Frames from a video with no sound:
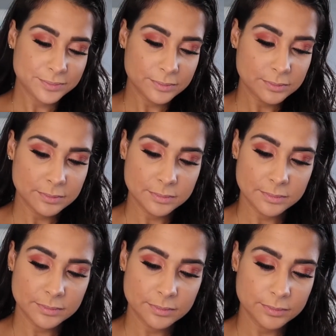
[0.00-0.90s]

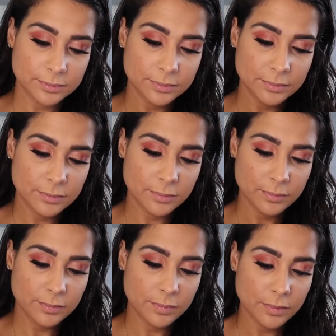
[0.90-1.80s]

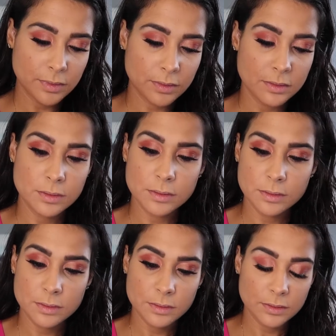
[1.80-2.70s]

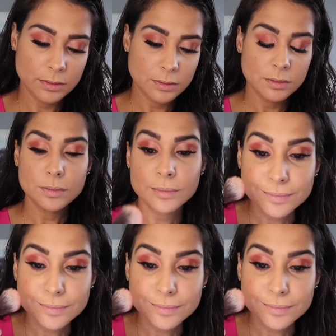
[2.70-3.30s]
Nothing is said.